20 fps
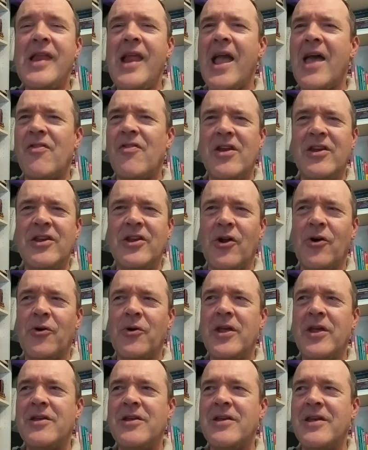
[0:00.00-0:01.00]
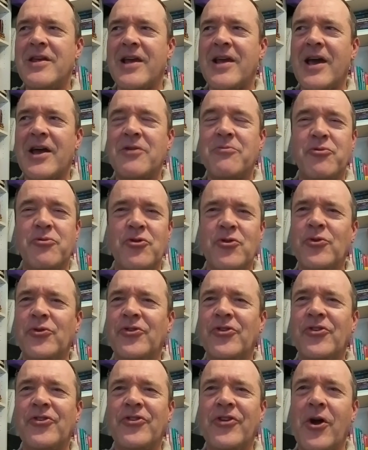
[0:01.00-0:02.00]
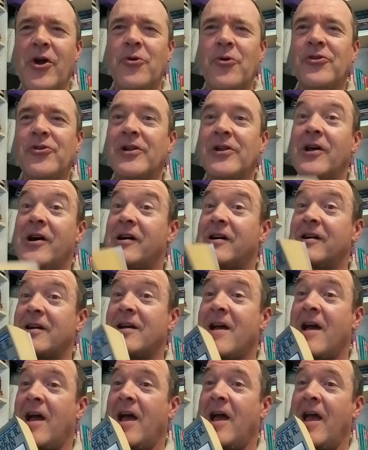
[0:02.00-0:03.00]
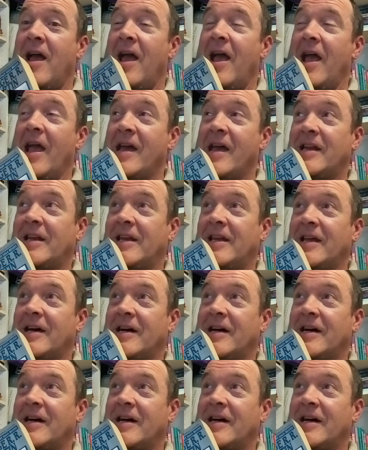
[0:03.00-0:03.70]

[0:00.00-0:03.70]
And then, you know, he kind of prunes as he goes along, and